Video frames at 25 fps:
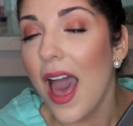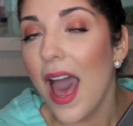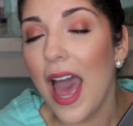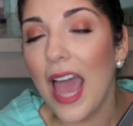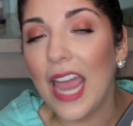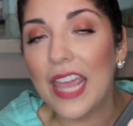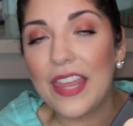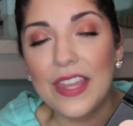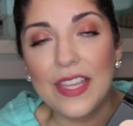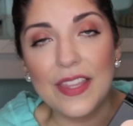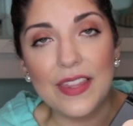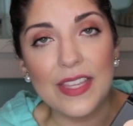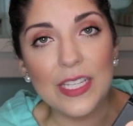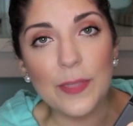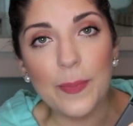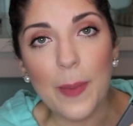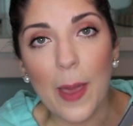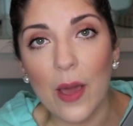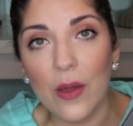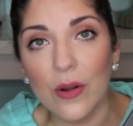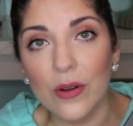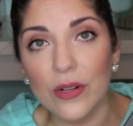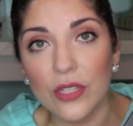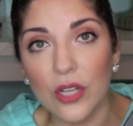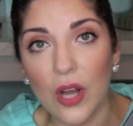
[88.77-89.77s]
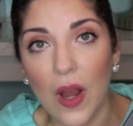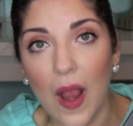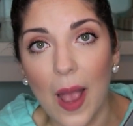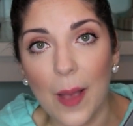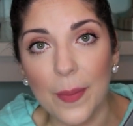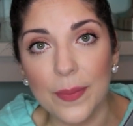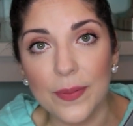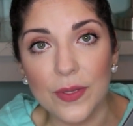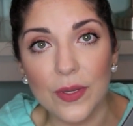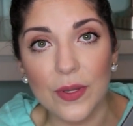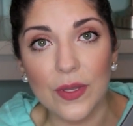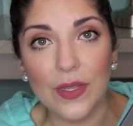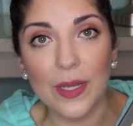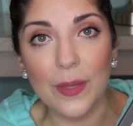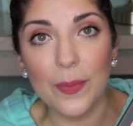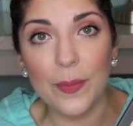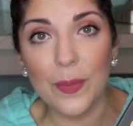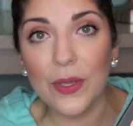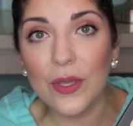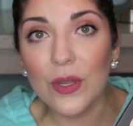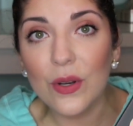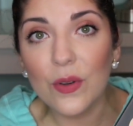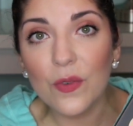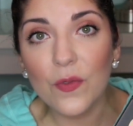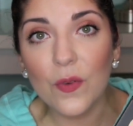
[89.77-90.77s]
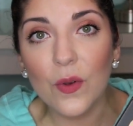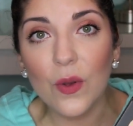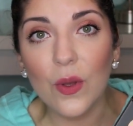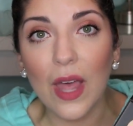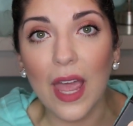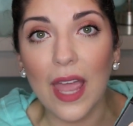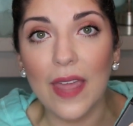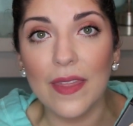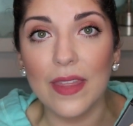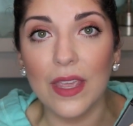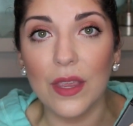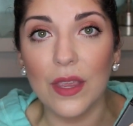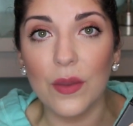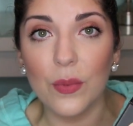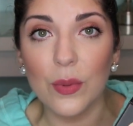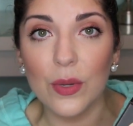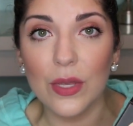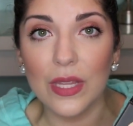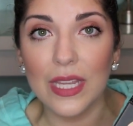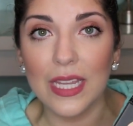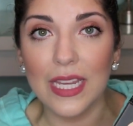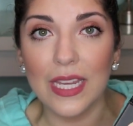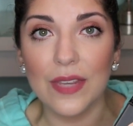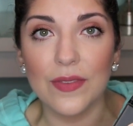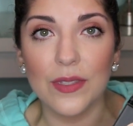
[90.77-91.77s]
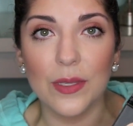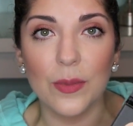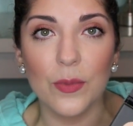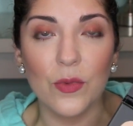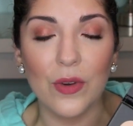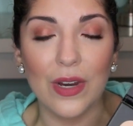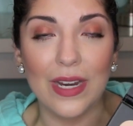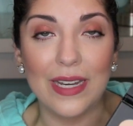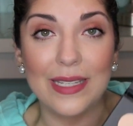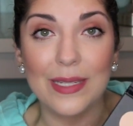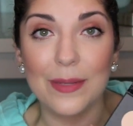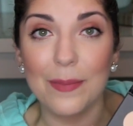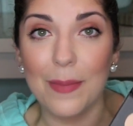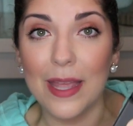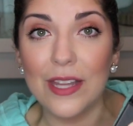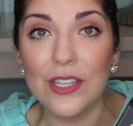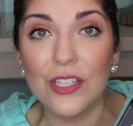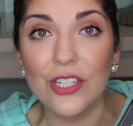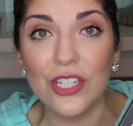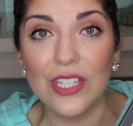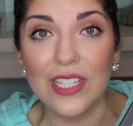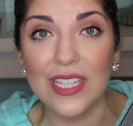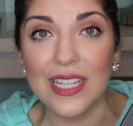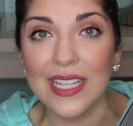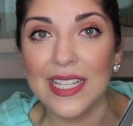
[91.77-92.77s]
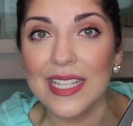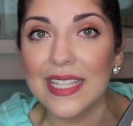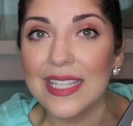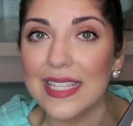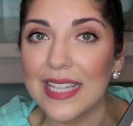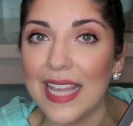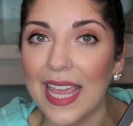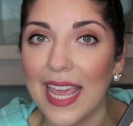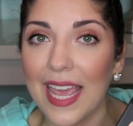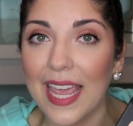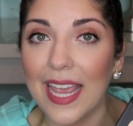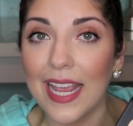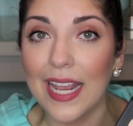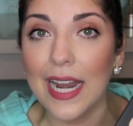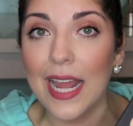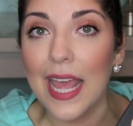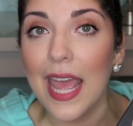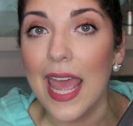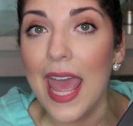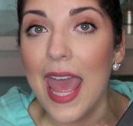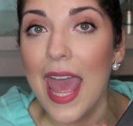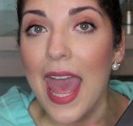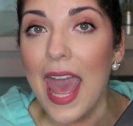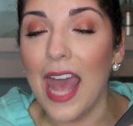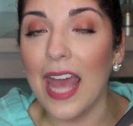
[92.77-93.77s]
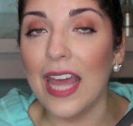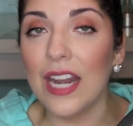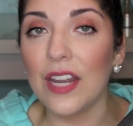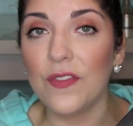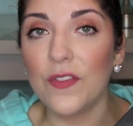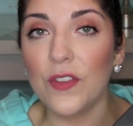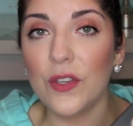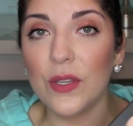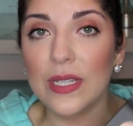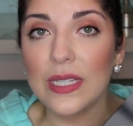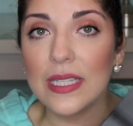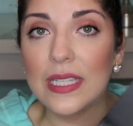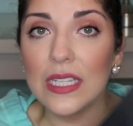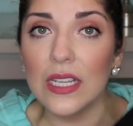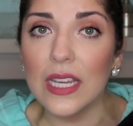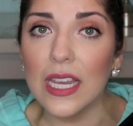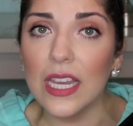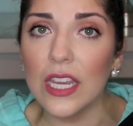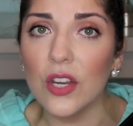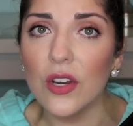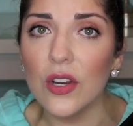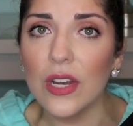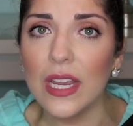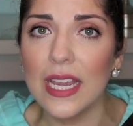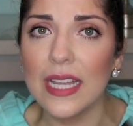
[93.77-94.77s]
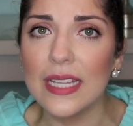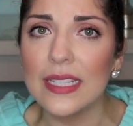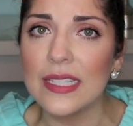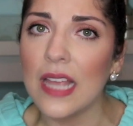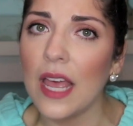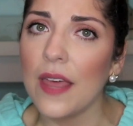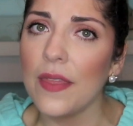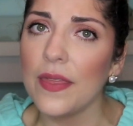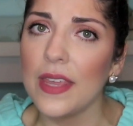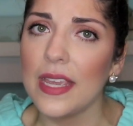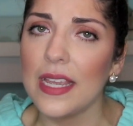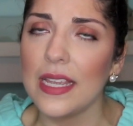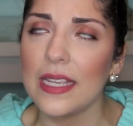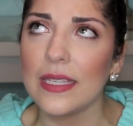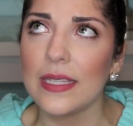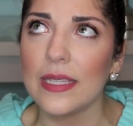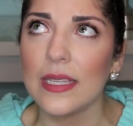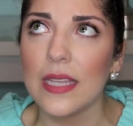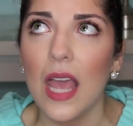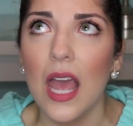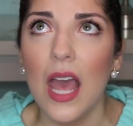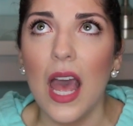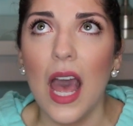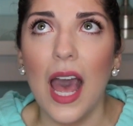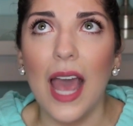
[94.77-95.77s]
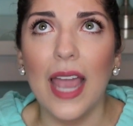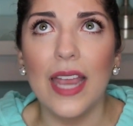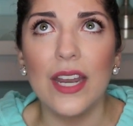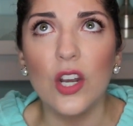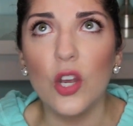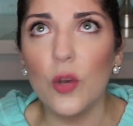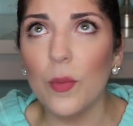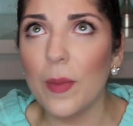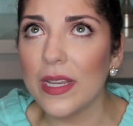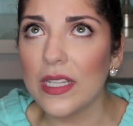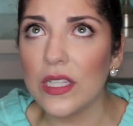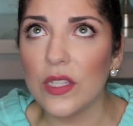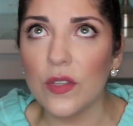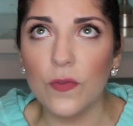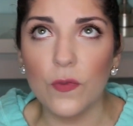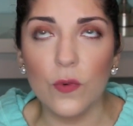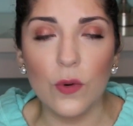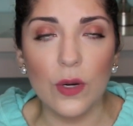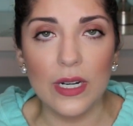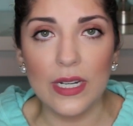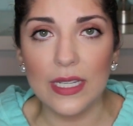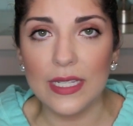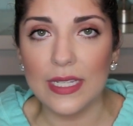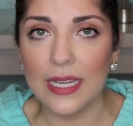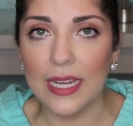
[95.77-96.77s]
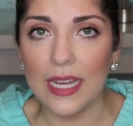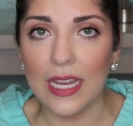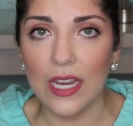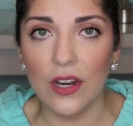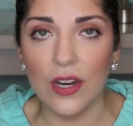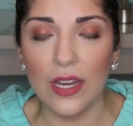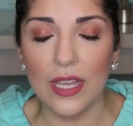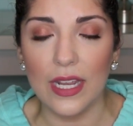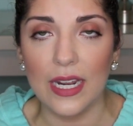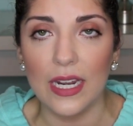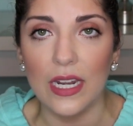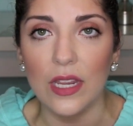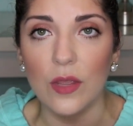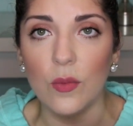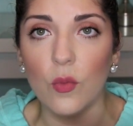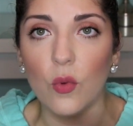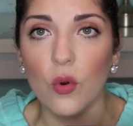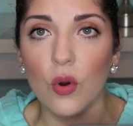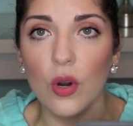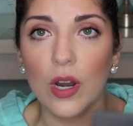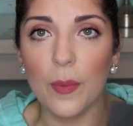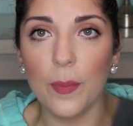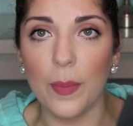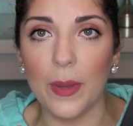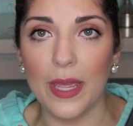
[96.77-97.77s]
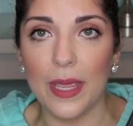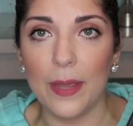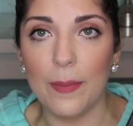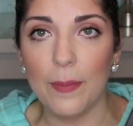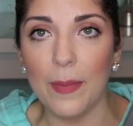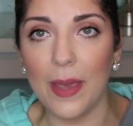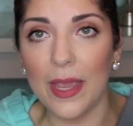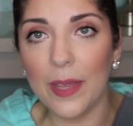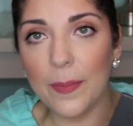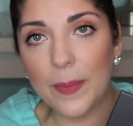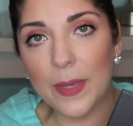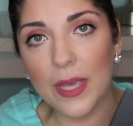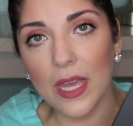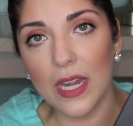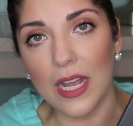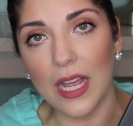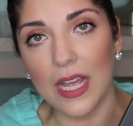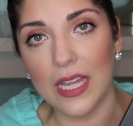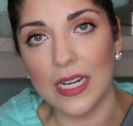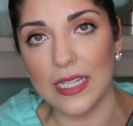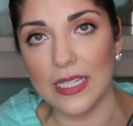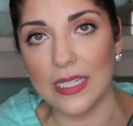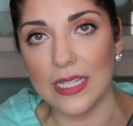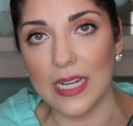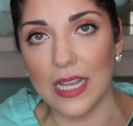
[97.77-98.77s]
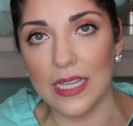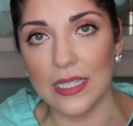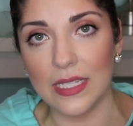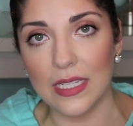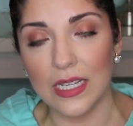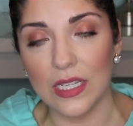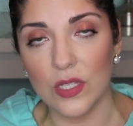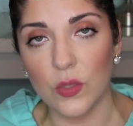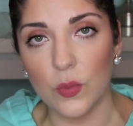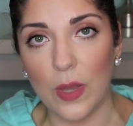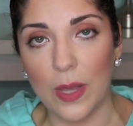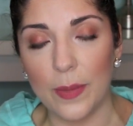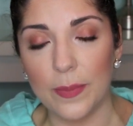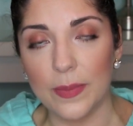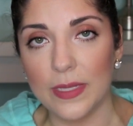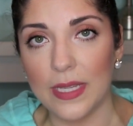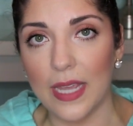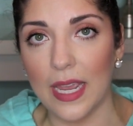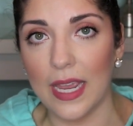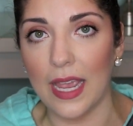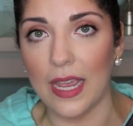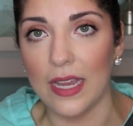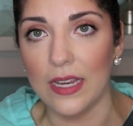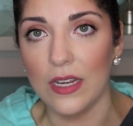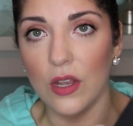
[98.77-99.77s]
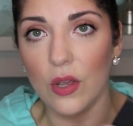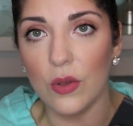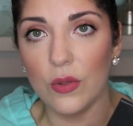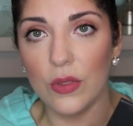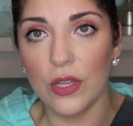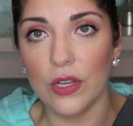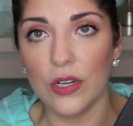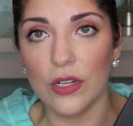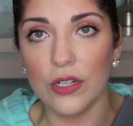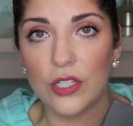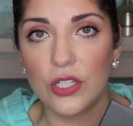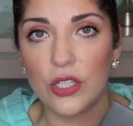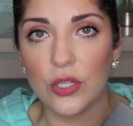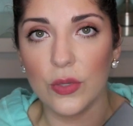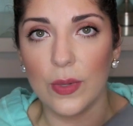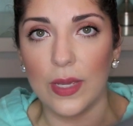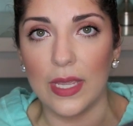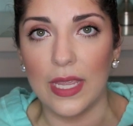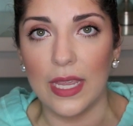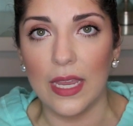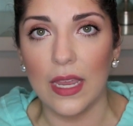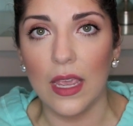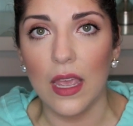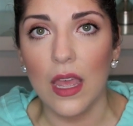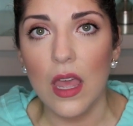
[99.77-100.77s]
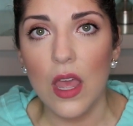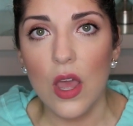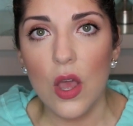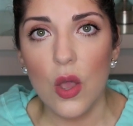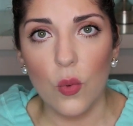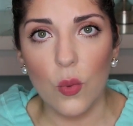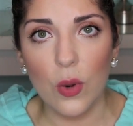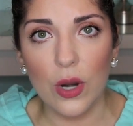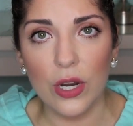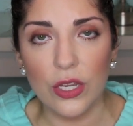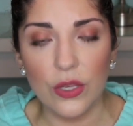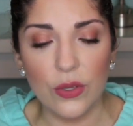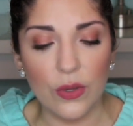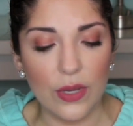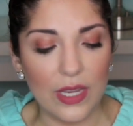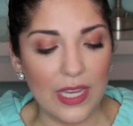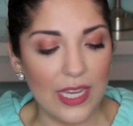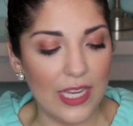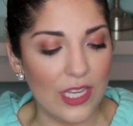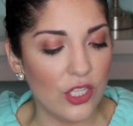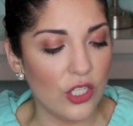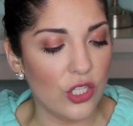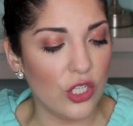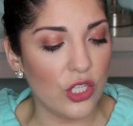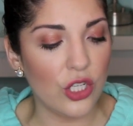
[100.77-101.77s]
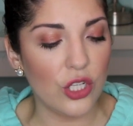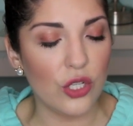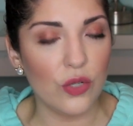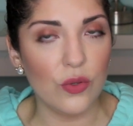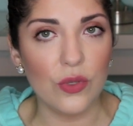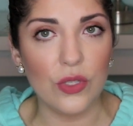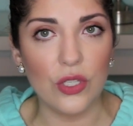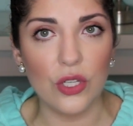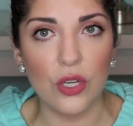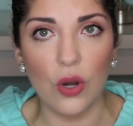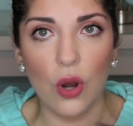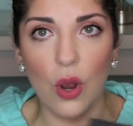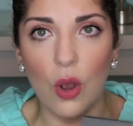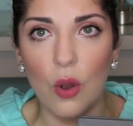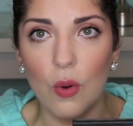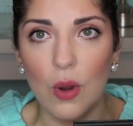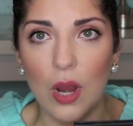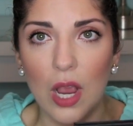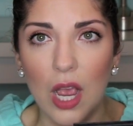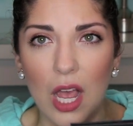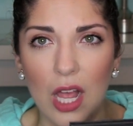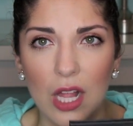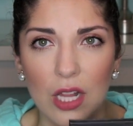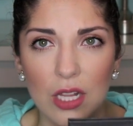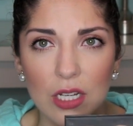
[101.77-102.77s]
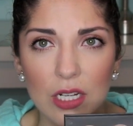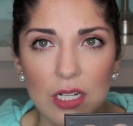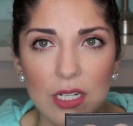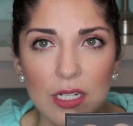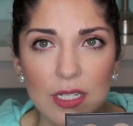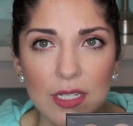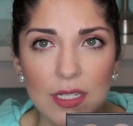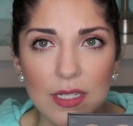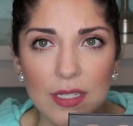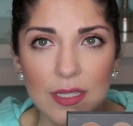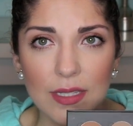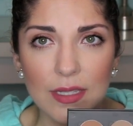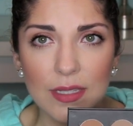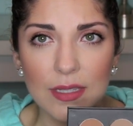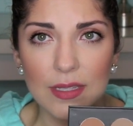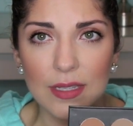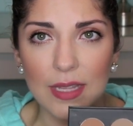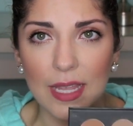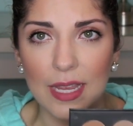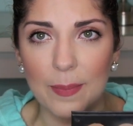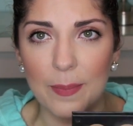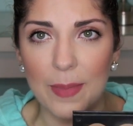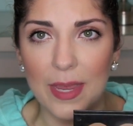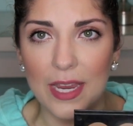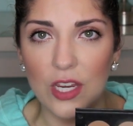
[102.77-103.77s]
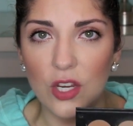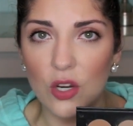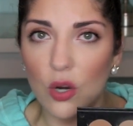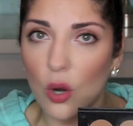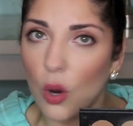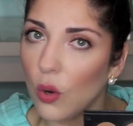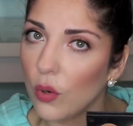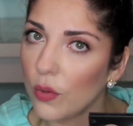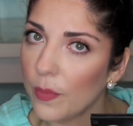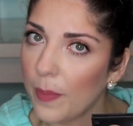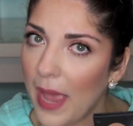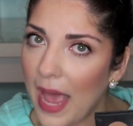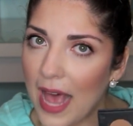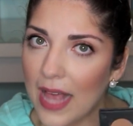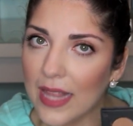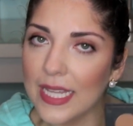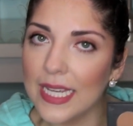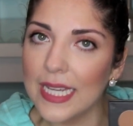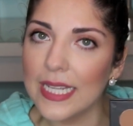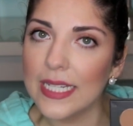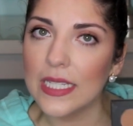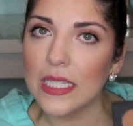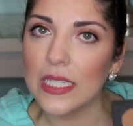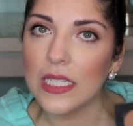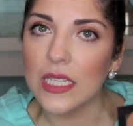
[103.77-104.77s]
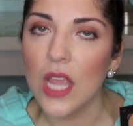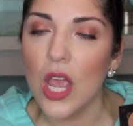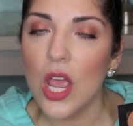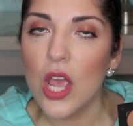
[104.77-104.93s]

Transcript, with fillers: I think these powders are absolutely beautiful, and they really give some great dimension to the skin. And if you can still get your hands on this, I know my Sephora doesn't carry it anymore, but it might be on Anastasia's website. I know they're doing where you can choose your own colors, like make your own palette.